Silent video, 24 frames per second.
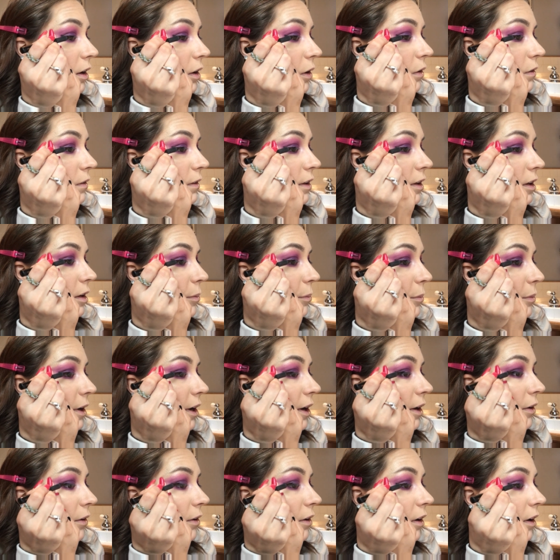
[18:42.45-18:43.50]
Only
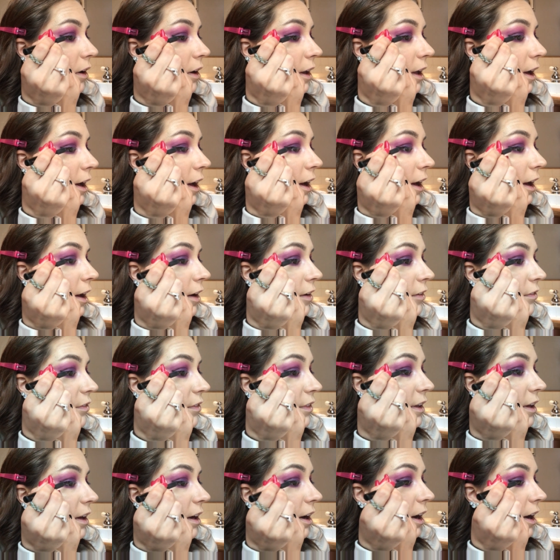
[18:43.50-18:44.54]
about on half
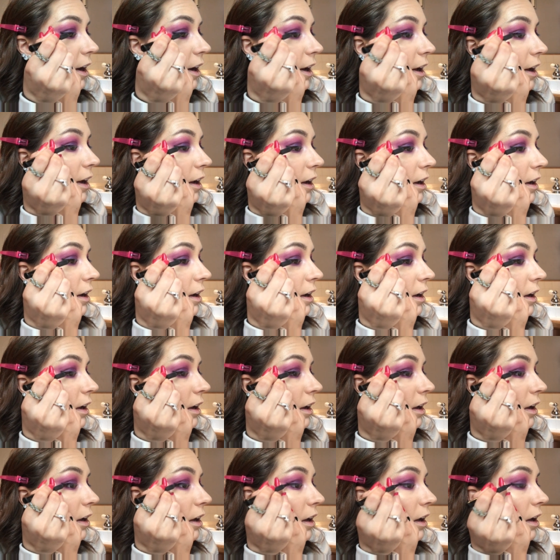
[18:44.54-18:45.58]
the eye.
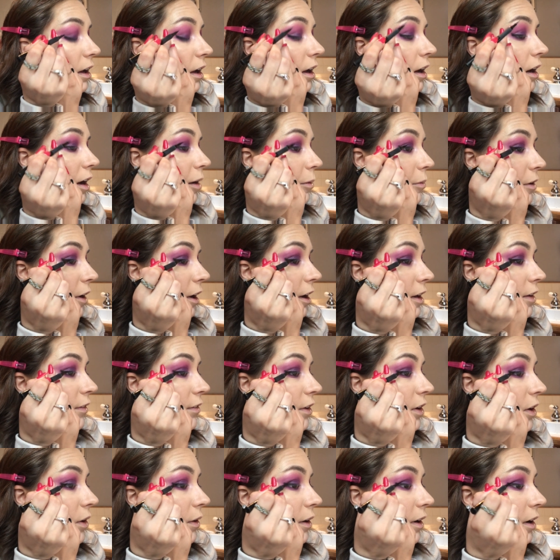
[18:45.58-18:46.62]
I'm not
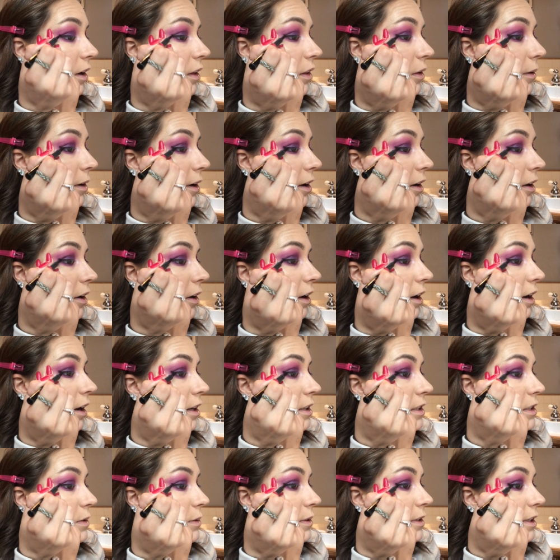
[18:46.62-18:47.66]
even going all the way
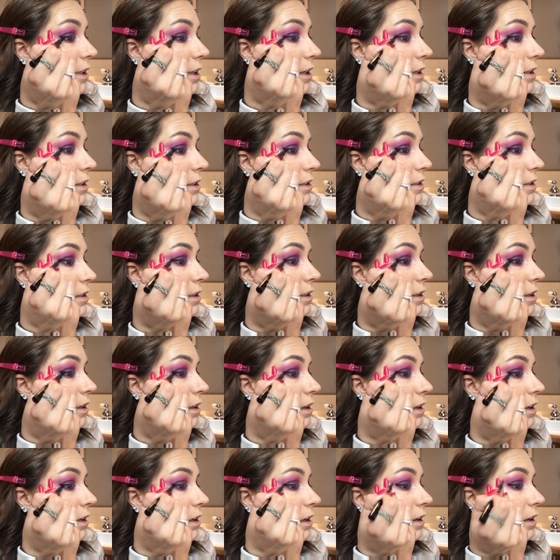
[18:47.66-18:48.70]
across with this
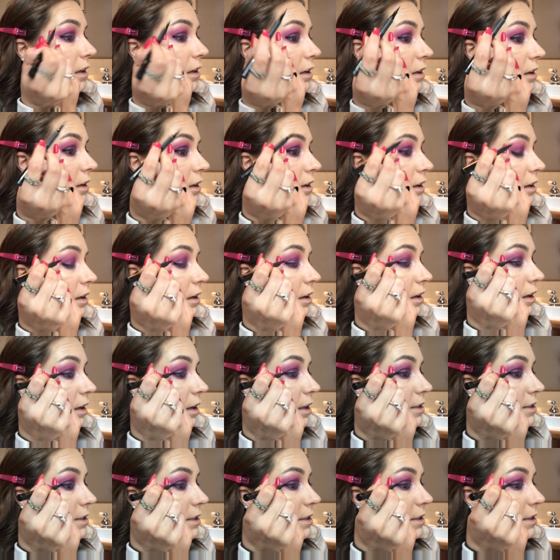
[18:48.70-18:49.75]

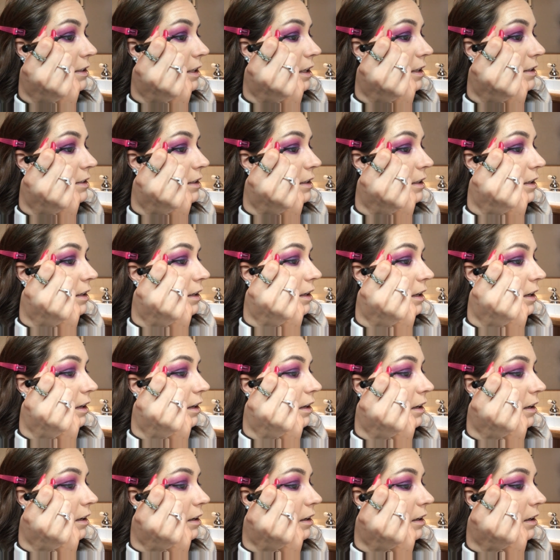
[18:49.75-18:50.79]
because it doesn't need
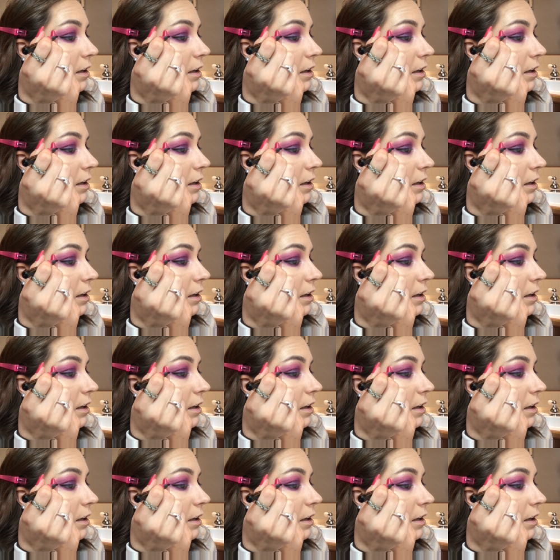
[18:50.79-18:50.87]
it.